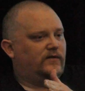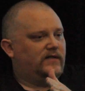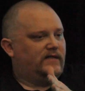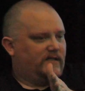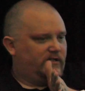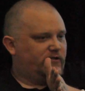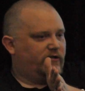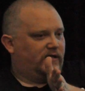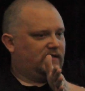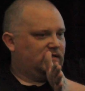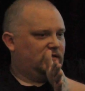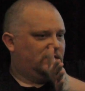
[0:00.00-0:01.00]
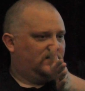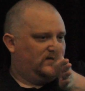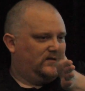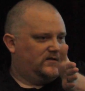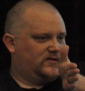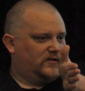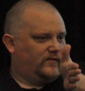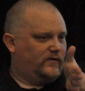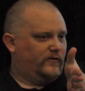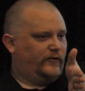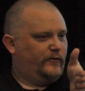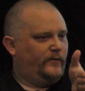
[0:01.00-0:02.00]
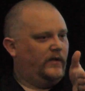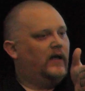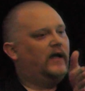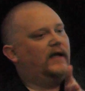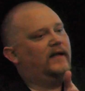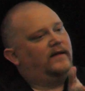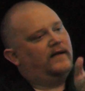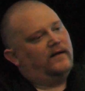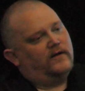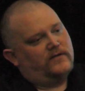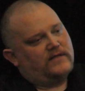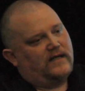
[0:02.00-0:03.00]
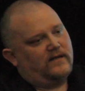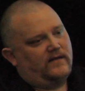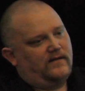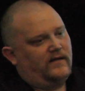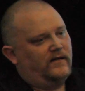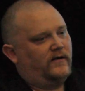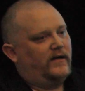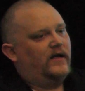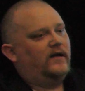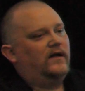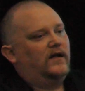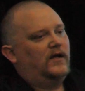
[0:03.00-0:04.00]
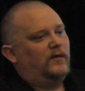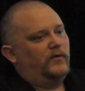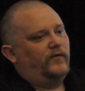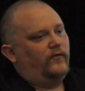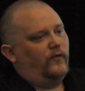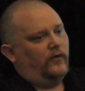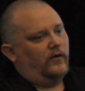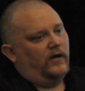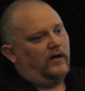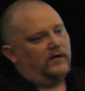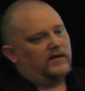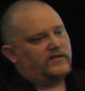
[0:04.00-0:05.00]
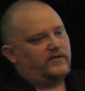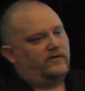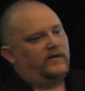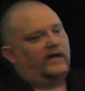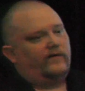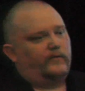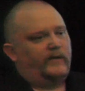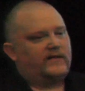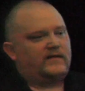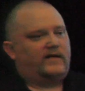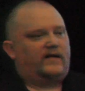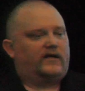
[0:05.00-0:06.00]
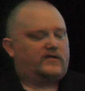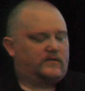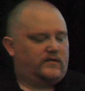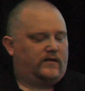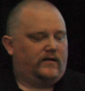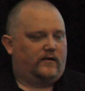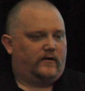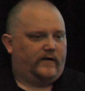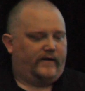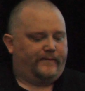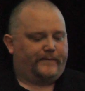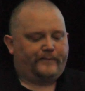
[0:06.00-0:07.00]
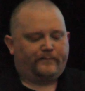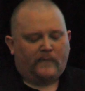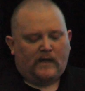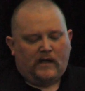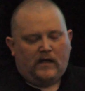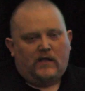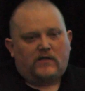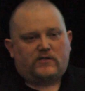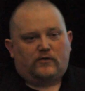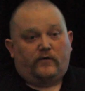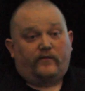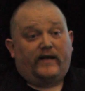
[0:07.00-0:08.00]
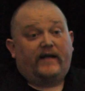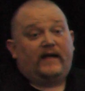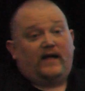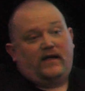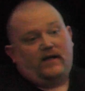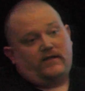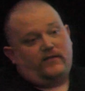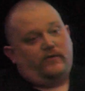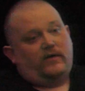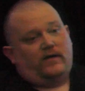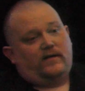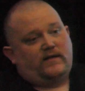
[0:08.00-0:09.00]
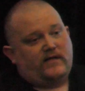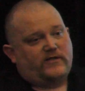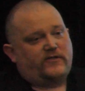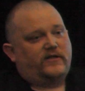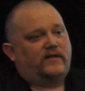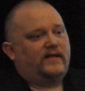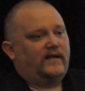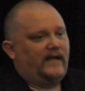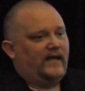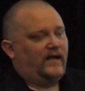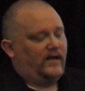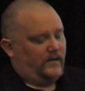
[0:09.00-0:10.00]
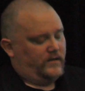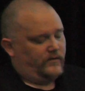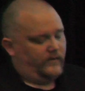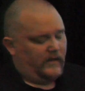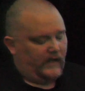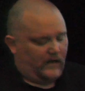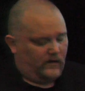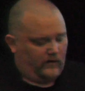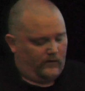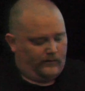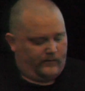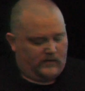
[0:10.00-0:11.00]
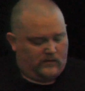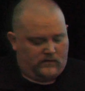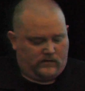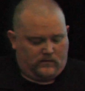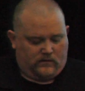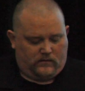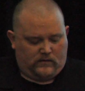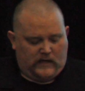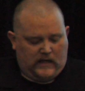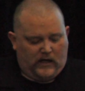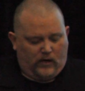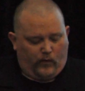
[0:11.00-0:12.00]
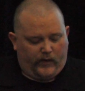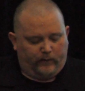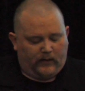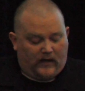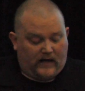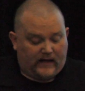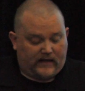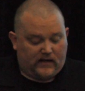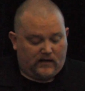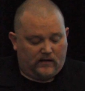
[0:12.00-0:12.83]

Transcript: the district's server room and then goes out to the internet before the student ever makes a connection to the internet. So if they can't get to it at the district, they can't get to it at home. We block